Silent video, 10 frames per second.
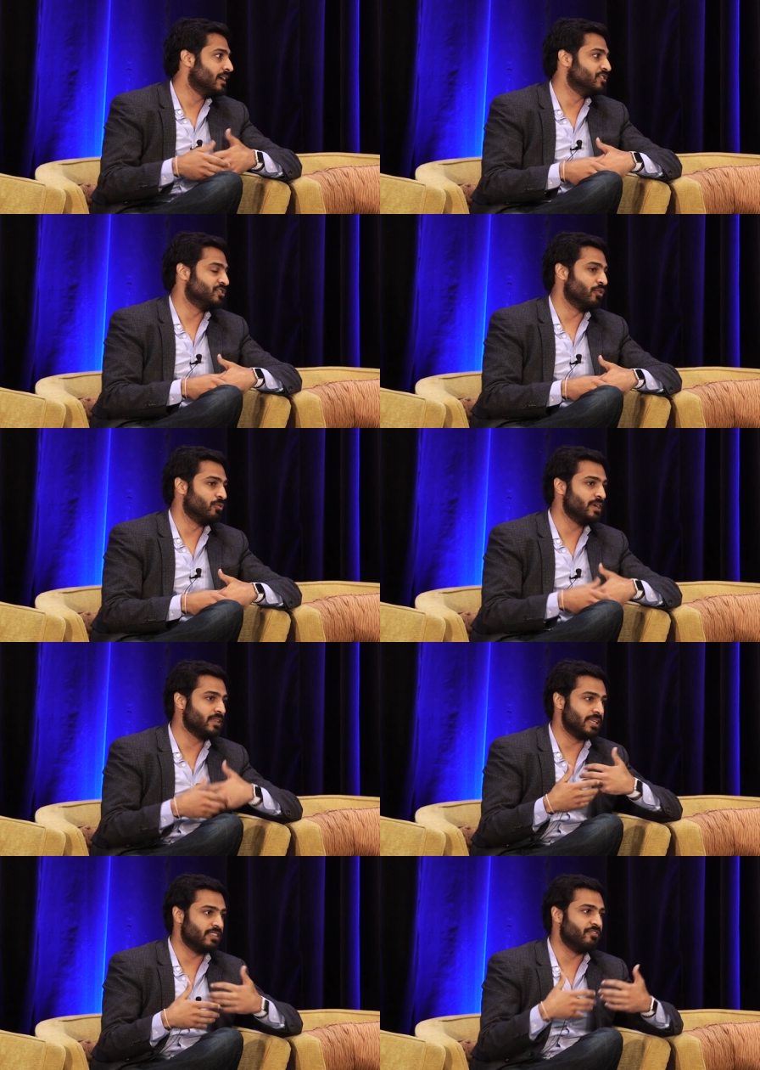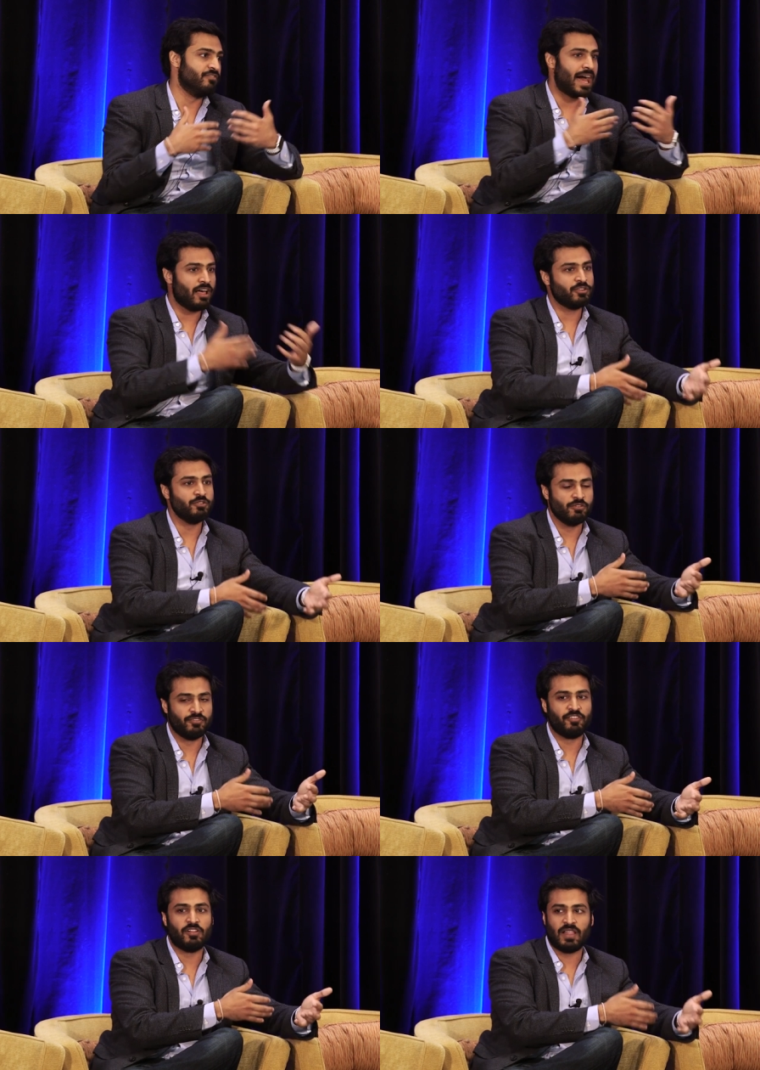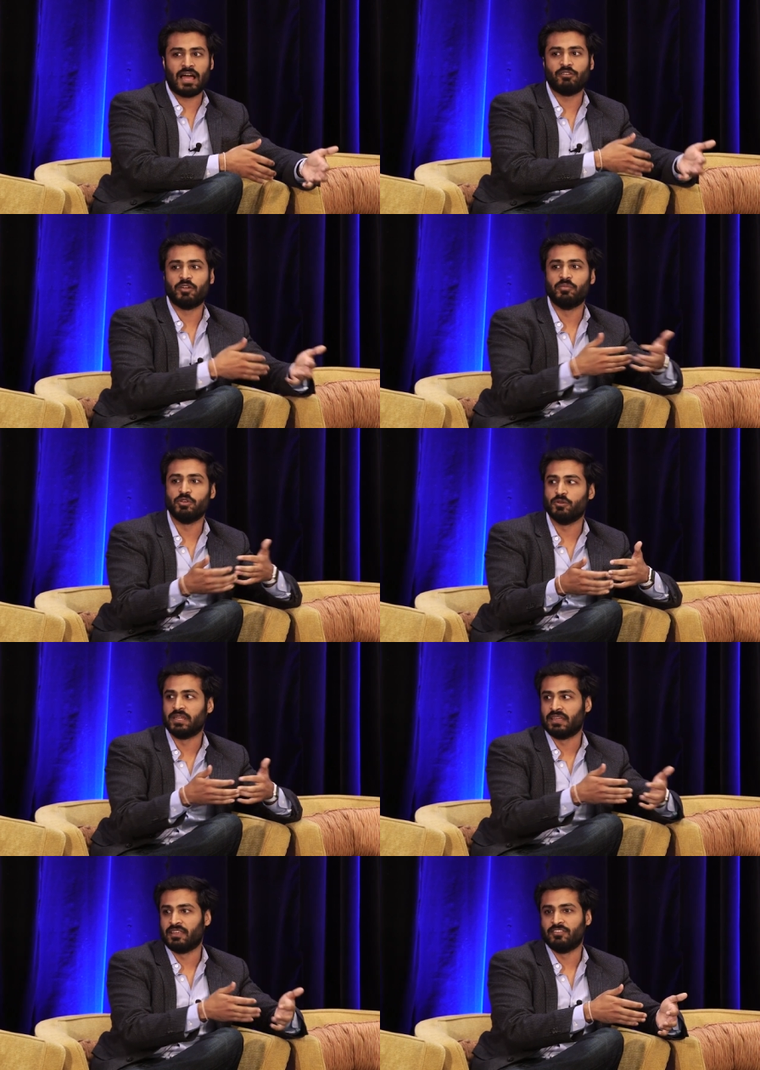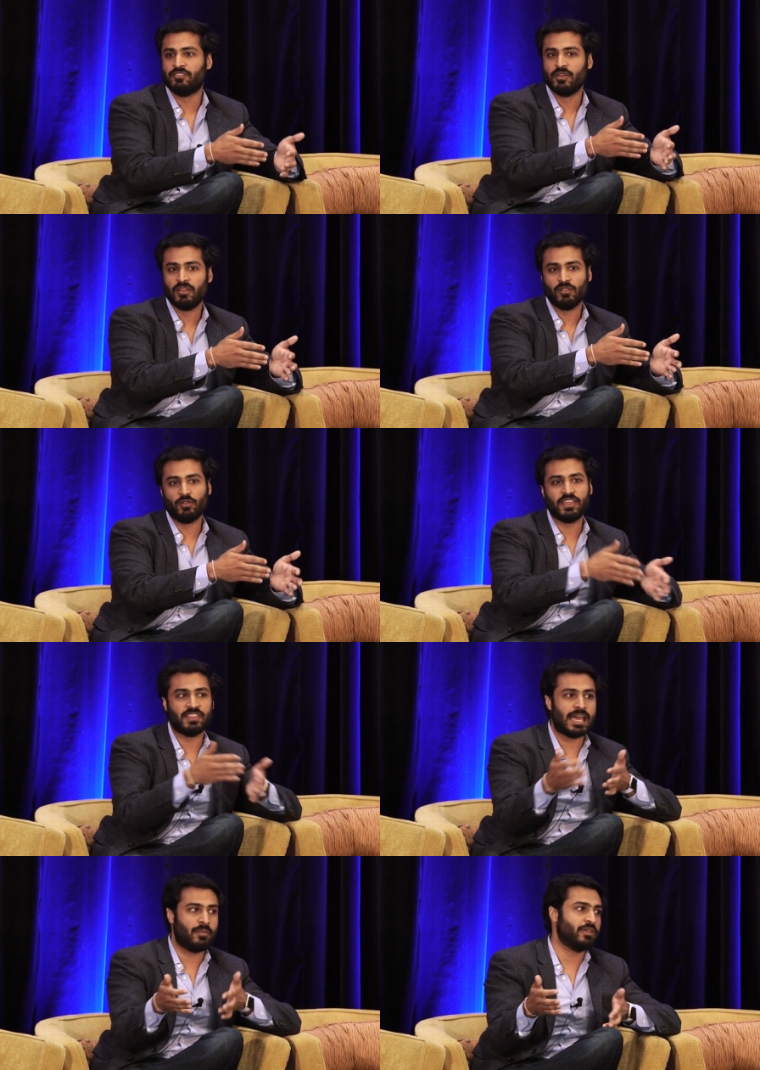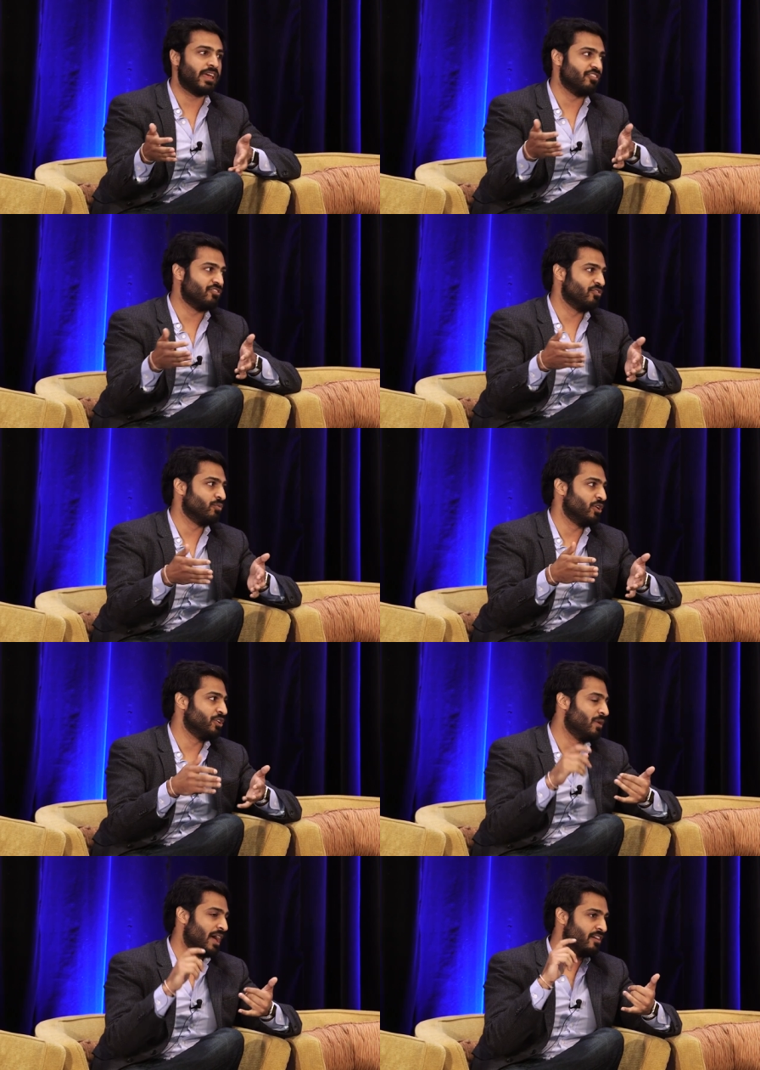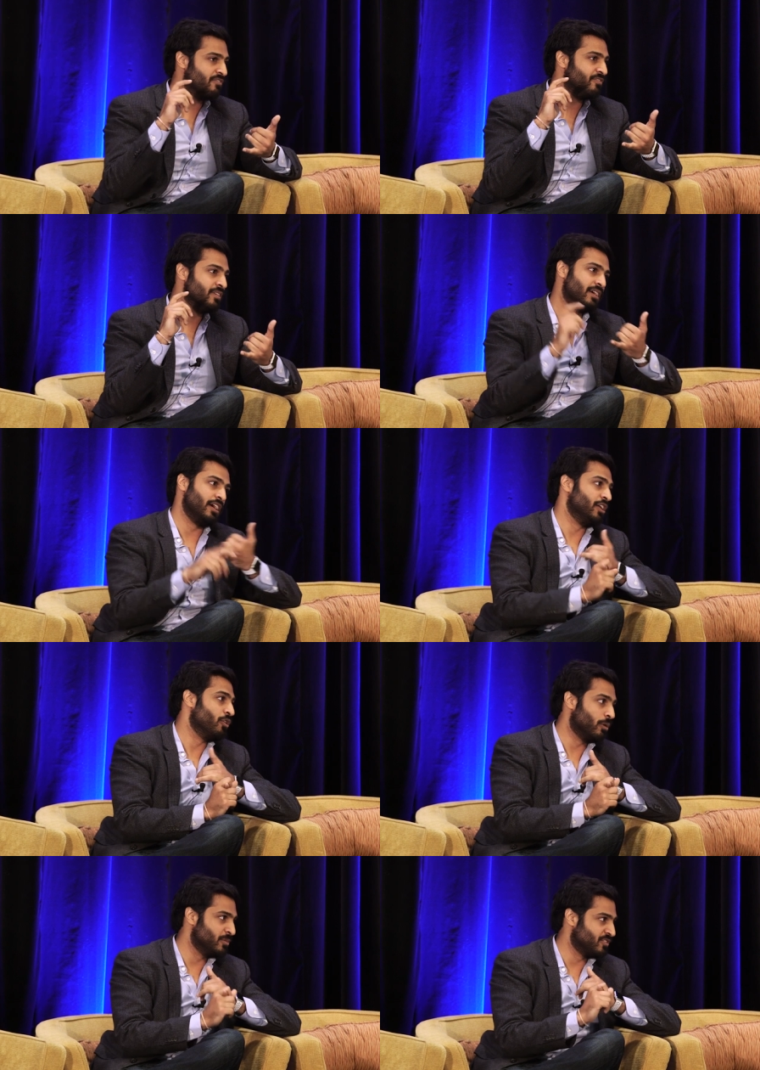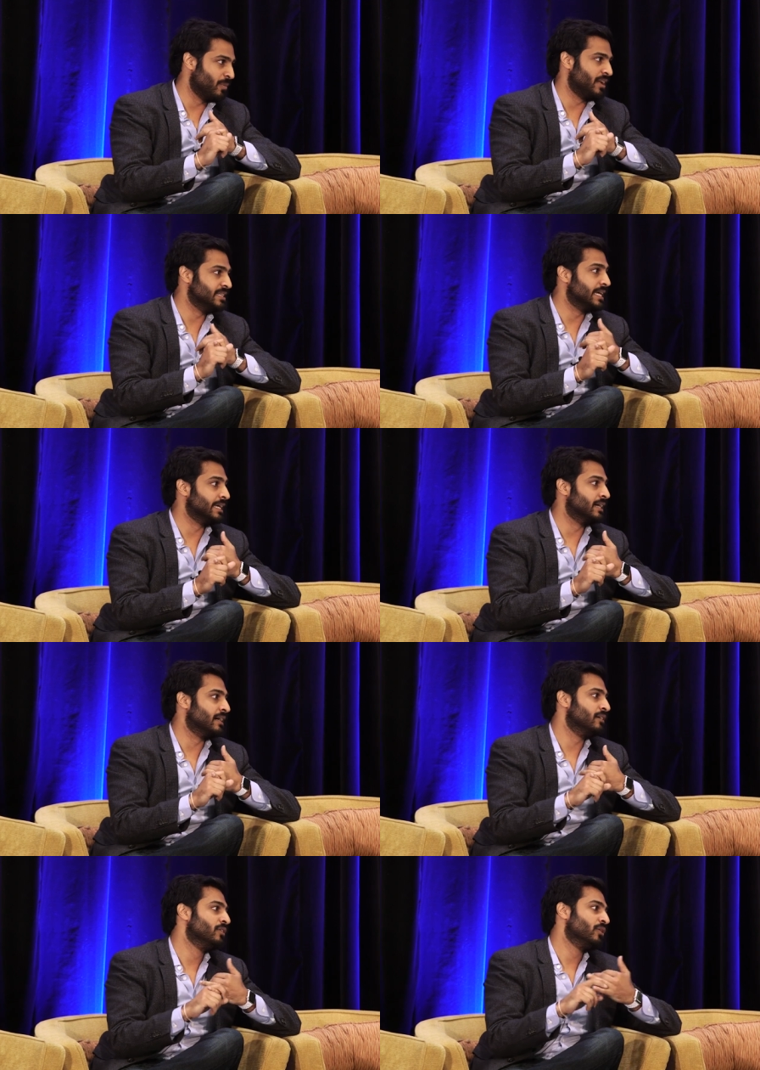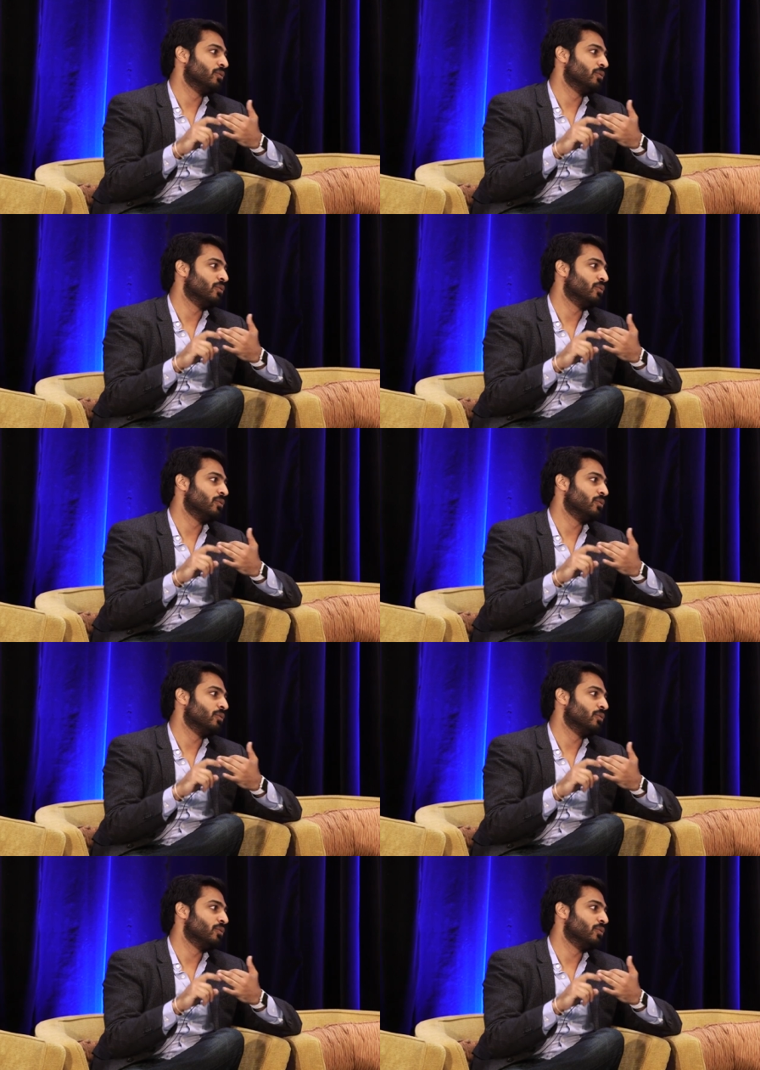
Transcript: and so really the value of cloud computing is look at the applications where you have an enormous amount of data,